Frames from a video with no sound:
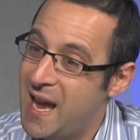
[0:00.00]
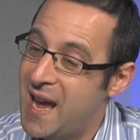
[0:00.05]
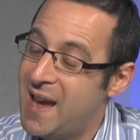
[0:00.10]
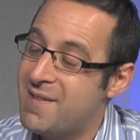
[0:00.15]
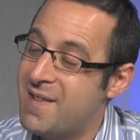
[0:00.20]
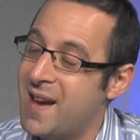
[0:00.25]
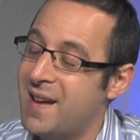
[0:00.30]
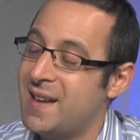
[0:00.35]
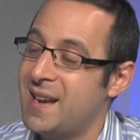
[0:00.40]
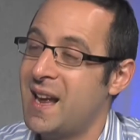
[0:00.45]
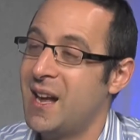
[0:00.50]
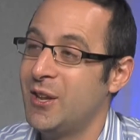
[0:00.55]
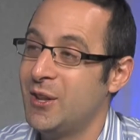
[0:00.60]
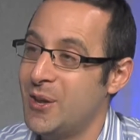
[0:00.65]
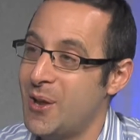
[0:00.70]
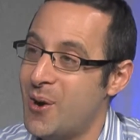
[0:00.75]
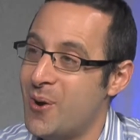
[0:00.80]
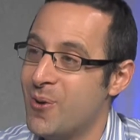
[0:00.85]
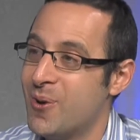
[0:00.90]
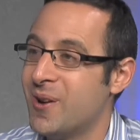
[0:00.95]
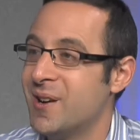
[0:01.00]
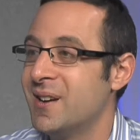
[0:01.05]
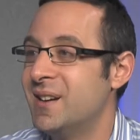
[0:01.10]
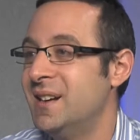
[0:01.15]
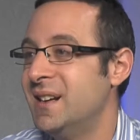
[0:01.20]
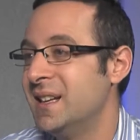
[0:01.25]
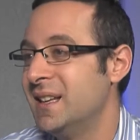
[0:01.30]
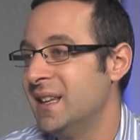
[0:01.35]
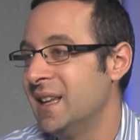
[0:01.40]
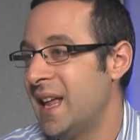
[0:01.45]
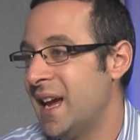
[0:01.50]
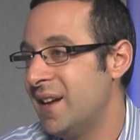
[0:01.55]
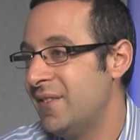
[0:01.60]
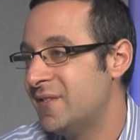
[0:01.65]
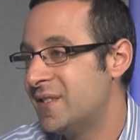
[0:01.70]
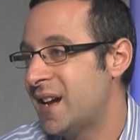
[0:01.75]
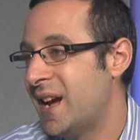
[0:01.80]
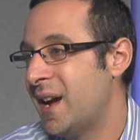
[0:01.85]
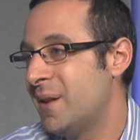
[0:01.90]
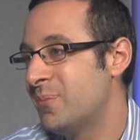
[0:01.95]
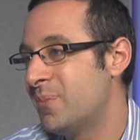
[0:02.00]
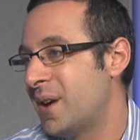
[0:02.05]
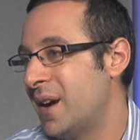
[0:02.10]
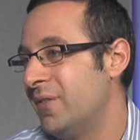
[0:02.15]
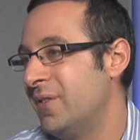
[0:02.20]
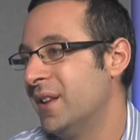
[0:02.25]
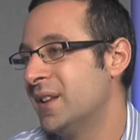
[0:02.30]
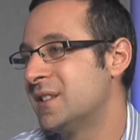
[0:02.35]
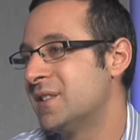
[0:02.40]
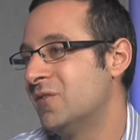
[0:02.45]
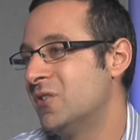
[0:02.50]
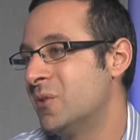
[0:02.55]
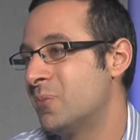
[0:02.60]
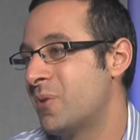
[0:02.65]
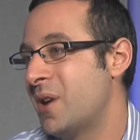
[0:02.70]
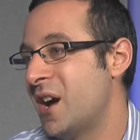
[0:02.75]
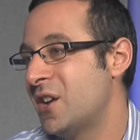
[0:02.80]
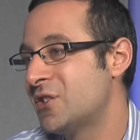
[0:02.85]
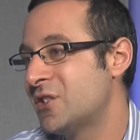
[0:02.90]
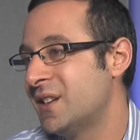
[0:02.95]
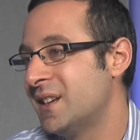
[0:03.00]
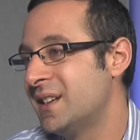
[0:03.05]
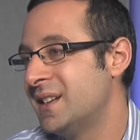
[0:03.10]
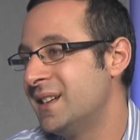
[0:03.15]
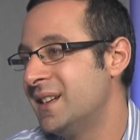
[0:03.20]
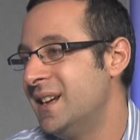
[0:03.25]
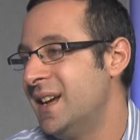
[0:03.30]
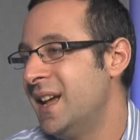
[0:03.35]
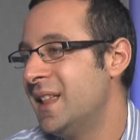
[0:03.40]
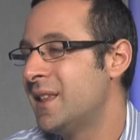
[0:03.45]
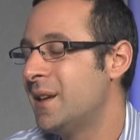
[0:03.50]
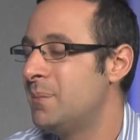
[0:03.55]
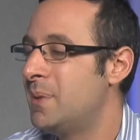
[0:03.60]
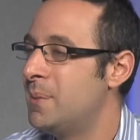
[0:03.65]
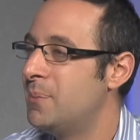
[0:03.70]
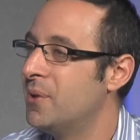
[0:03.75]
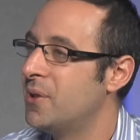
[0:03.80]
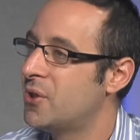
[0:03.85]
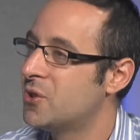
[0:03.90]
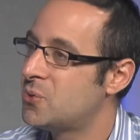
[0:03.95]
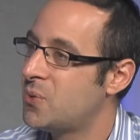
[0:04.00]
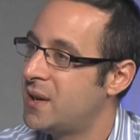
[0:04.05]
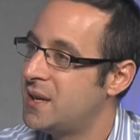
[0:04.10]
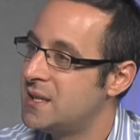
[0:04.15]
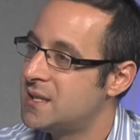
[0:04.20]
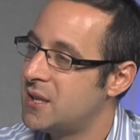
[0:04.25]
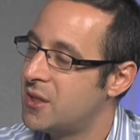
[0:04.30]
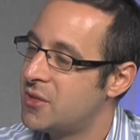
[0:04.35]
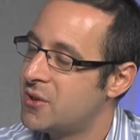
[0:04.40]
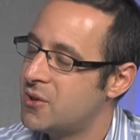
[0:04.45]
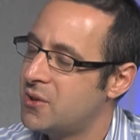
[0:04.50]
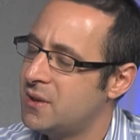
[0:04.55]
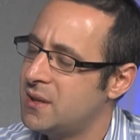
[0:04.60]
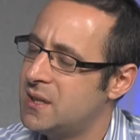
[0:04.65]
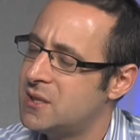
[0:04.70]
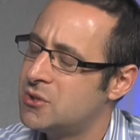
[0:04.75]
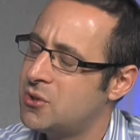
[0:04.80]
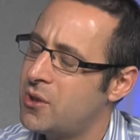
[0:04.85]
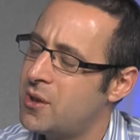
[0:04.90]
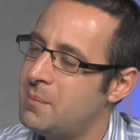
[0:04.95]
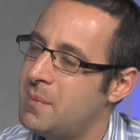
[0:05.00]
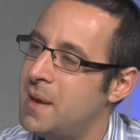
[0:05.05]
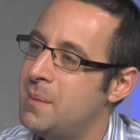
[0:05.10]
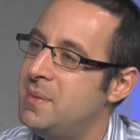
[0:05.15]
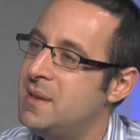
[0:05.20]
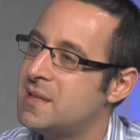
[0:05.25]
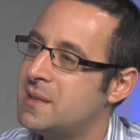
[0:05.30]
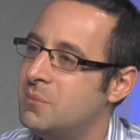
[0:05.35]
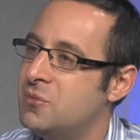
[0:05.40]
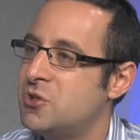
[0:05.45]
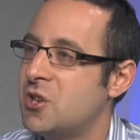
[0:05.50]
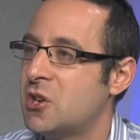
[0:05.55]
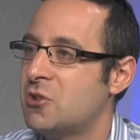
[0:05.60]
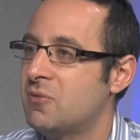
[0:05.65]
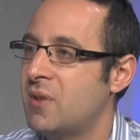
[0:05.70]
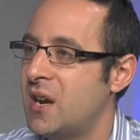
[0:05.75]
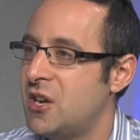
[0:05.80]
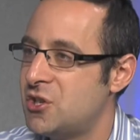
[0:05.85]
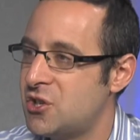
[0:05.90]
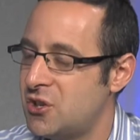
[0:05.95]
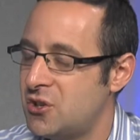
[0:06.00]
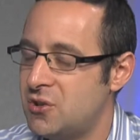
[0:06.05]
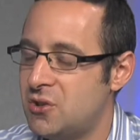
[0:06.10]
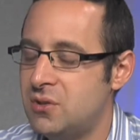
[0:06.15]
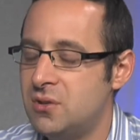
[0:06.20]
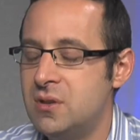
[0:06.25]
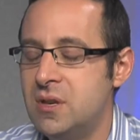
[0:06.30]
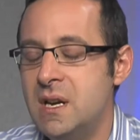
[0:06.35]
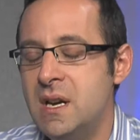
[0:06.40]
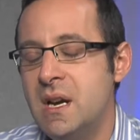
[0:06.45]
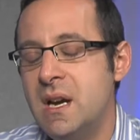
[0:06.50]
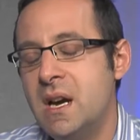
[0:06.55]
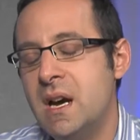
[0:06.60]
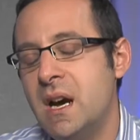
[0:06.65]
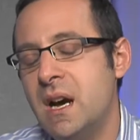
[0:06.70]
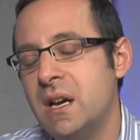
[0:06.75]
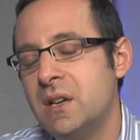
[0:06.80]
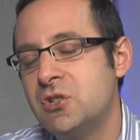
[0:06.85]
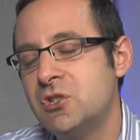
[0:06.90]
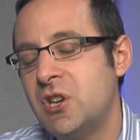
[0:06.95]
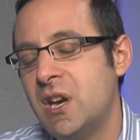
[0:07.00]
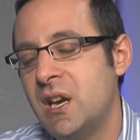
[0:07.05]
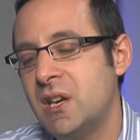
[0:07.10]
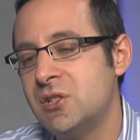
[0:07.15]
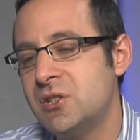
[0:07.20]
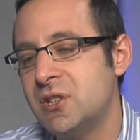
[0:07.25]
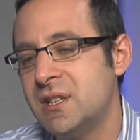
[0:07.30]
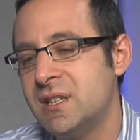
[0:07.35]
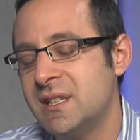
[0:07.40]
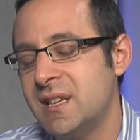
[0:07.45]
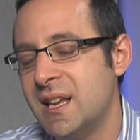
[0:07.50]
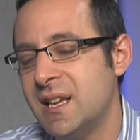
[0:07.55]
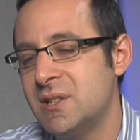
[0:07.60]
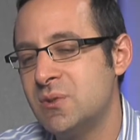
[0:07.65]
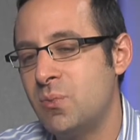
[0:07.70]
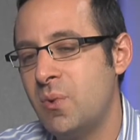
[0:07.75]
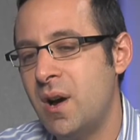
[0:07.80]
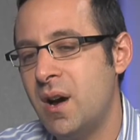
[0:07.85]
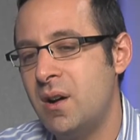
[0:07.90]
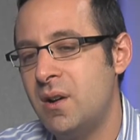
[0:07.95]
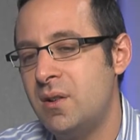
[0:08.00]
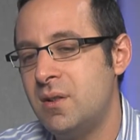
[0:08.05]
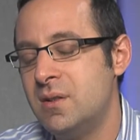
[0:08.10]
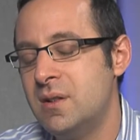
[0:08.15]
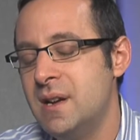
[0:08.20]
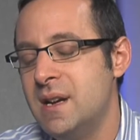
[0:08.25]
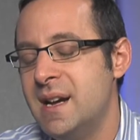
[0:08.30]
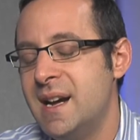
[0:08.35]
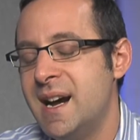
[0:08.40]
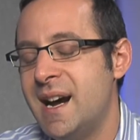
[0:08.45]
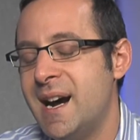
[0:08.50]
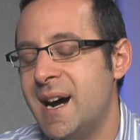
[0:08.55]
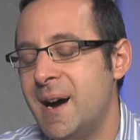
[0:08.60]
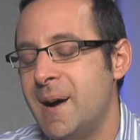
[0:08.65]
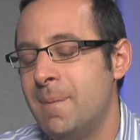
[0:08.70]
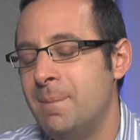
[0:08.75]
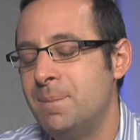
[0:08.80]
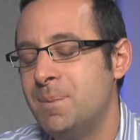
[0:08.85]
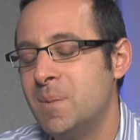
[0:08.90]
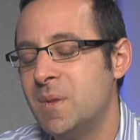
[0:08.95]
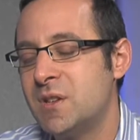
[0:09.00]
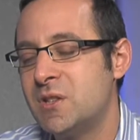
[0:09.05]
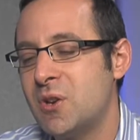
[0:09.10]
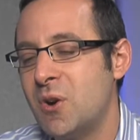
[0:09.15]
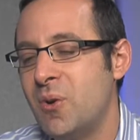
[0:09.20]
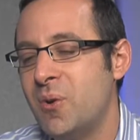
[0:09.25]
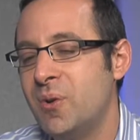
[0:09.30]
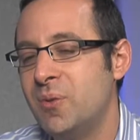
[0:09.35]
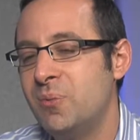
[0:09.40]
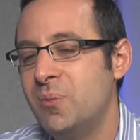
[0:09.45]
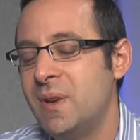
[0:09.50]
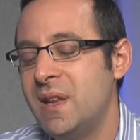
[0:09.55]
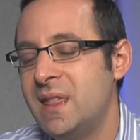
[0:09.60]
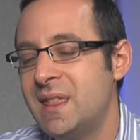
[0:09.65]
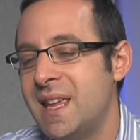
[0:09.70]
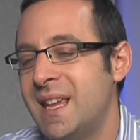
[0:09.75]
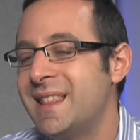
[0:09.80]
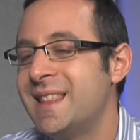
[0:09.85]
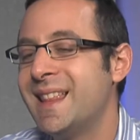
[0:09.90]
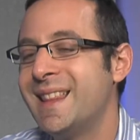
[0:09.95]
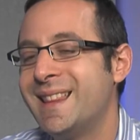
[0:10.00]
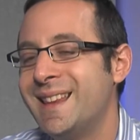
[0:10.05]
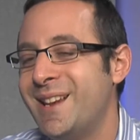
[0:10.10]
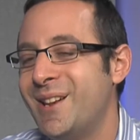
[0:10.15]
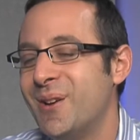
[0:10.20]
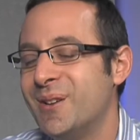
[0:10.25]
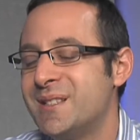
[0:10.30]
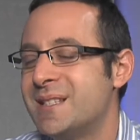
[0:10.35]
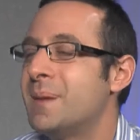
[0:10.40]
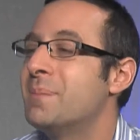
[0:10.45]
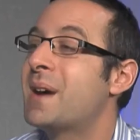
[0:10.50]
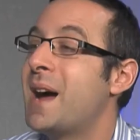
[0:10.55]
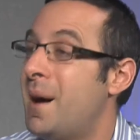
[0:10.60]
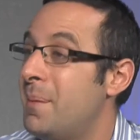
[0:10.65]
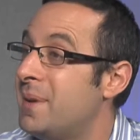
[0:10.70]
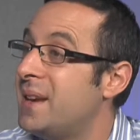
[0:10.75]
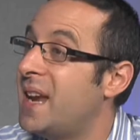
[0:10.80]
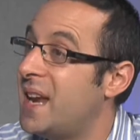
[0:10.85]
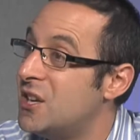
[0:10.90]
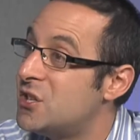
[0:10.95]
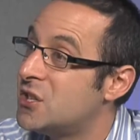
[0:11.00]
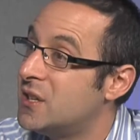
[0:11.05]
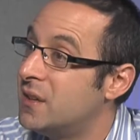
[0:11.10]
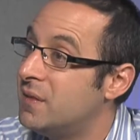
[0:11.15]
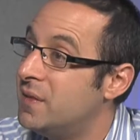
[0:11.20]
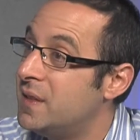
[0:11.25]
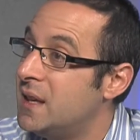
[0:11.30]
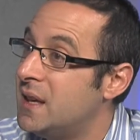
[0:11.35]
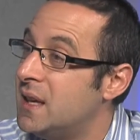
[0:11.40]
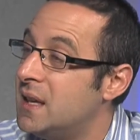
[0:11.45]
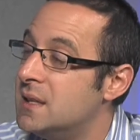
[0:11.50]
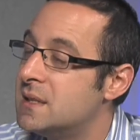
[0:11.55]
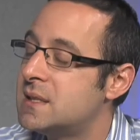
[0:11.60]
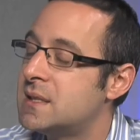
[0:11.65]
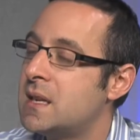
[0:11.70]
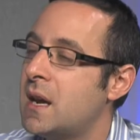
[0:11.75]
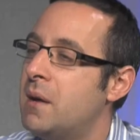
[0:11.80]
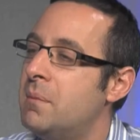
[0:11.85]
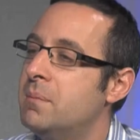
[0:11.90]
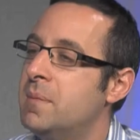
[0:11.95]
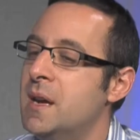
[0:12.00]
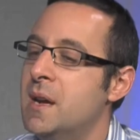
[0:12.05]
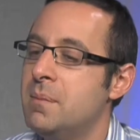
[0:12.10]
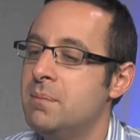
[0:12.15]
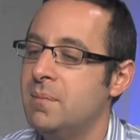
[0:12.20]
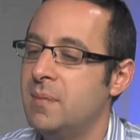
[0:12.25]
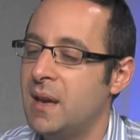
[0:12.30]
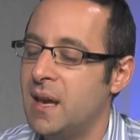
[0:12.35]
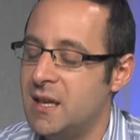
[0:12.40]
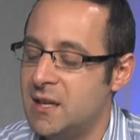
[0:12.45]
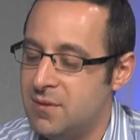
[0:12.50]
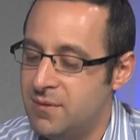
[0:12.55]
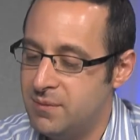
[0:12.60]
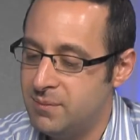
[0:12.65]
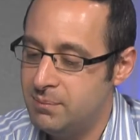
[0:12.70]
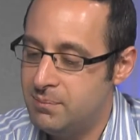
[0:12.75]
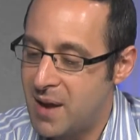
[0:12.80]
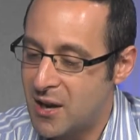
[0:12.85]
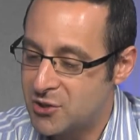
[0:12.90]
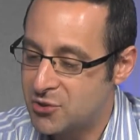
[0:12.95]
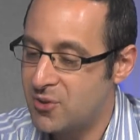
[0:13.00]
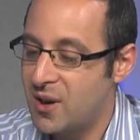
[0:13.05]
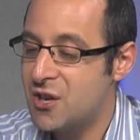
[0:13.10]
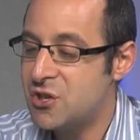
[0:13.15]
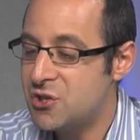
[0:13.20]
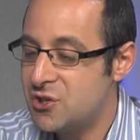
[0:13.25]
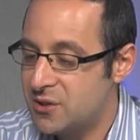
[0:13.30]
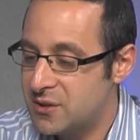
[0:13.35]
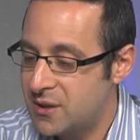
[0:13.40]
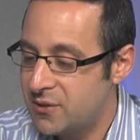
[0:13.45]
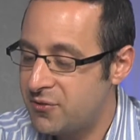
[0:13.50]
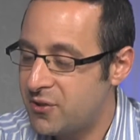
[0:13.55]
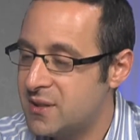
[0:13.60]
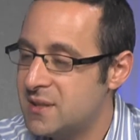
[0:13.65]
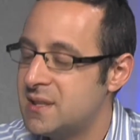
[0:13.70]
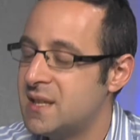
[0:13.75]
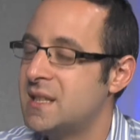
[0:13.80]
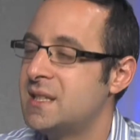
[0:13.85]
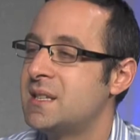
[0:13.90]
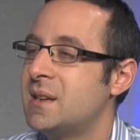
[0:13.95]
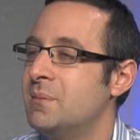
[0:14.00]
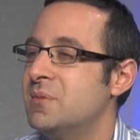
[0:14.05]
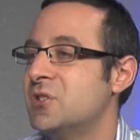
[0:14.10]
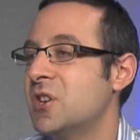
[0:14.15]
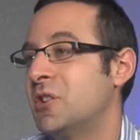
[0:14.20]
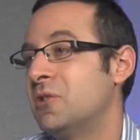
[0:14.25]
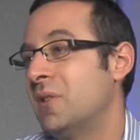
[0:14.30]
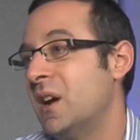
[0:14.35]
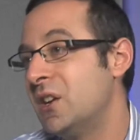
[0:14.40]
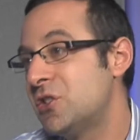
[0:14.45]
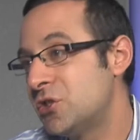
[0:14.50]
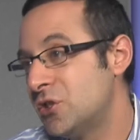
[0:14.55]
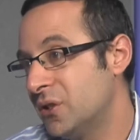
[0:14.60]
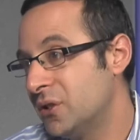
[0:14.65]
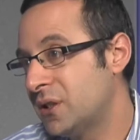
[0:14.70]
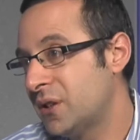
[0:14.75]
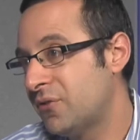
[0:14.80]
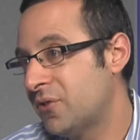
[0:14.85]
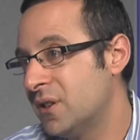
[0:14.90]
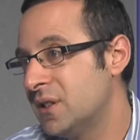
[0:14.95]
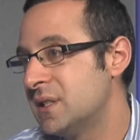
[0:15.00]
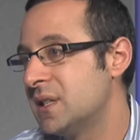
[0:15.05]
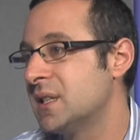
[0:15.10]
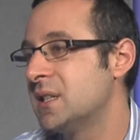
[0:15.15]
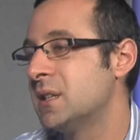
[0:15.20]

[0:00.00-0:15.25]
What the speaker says: have had a lower lifetime prevalence of depression than people in their 20s and 30s. So there may be some generational changes as well. So we think that it's some combination of these, some maturational differences, some generational differences,